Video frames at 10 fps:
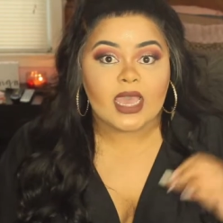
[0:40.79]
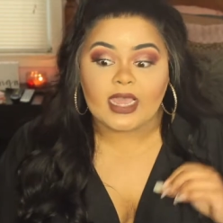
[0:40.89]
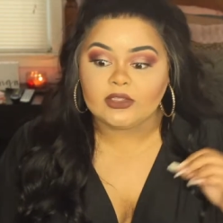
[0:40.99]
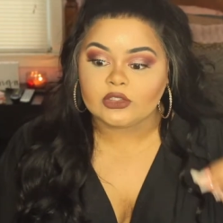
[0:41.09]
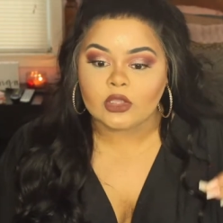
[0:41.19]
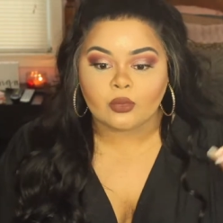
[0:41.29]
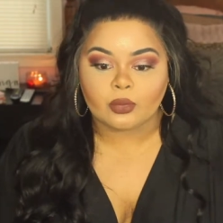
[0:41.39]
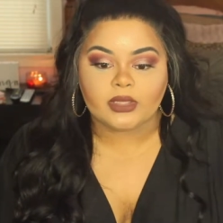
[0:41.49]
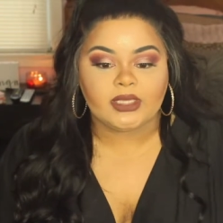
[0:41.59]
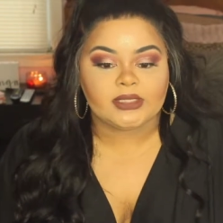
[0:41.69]
I just go
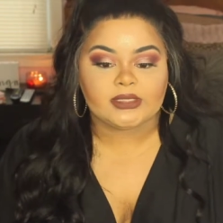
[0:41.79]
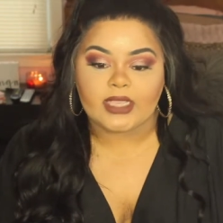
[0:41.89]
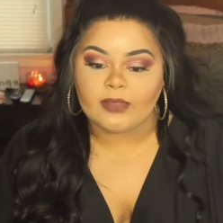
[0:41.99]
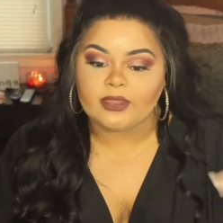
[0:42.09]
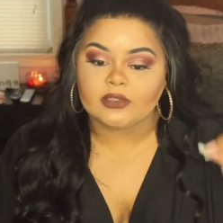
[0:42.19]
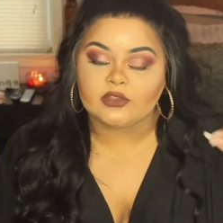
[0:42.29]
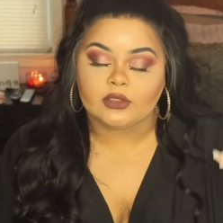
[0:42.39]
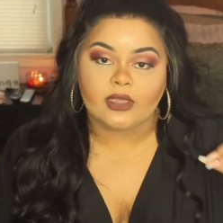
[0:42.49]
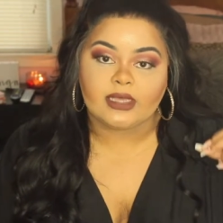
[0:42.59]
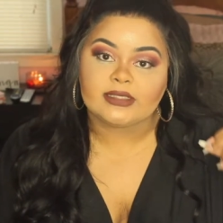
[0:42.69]
really in depth and show
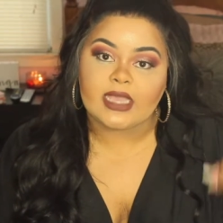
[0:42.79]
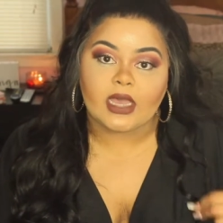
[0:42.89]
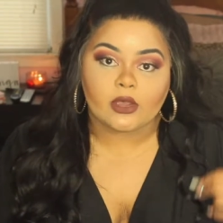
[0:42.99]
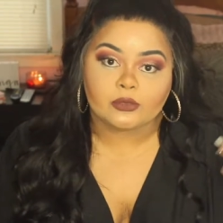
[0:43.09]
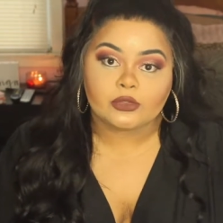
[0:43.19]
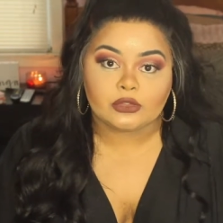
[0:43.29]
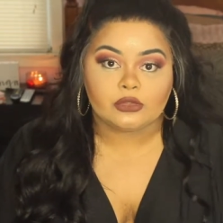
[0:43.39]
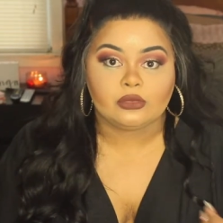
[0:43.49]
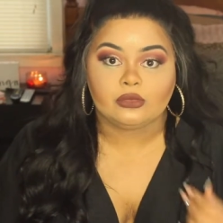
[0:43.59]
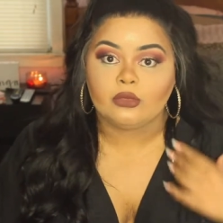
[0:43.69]
you guys how
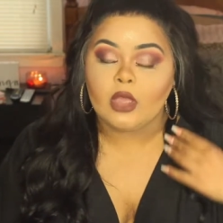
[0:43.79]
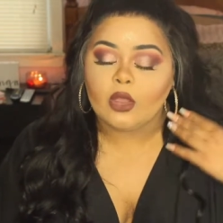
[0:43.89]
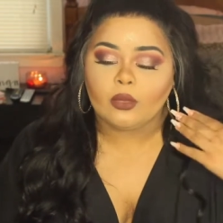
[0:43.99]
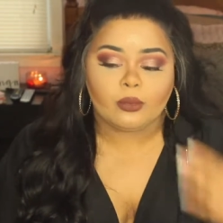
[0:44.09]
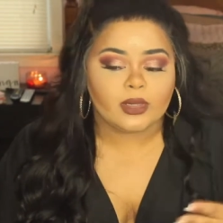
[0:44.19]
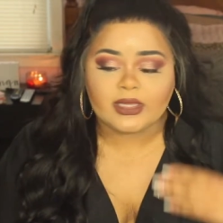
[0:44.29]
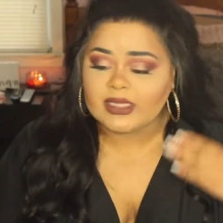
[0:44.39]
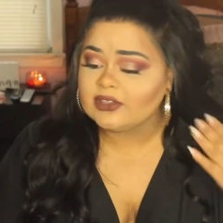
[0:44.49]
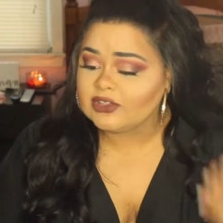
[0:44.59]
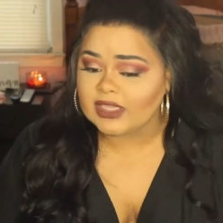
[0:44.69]
to
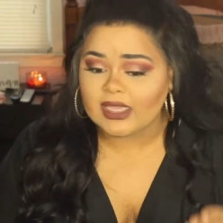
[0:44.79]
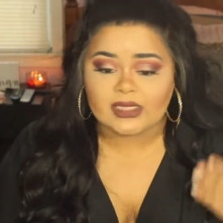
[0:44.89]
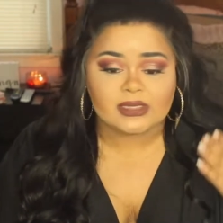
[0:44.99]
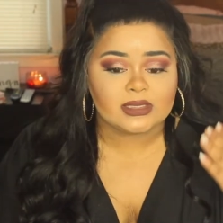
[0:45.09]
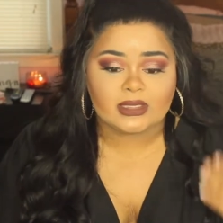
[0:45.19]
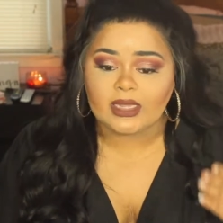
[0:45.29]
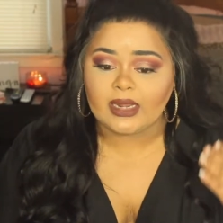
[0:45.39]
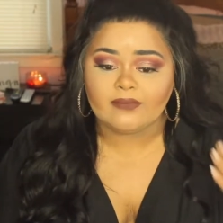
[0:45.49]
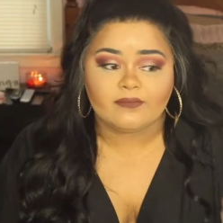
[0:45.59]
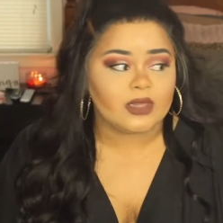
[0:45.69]
really just
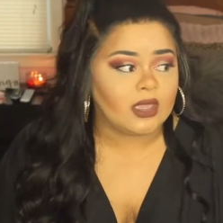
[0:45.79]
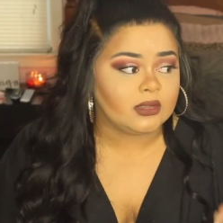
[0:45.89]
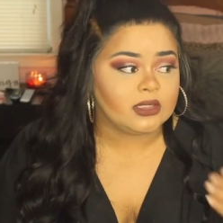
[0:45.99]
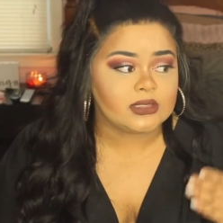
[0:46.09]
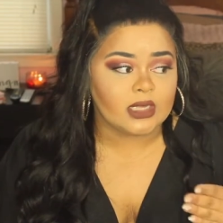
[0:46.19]
get a flawless,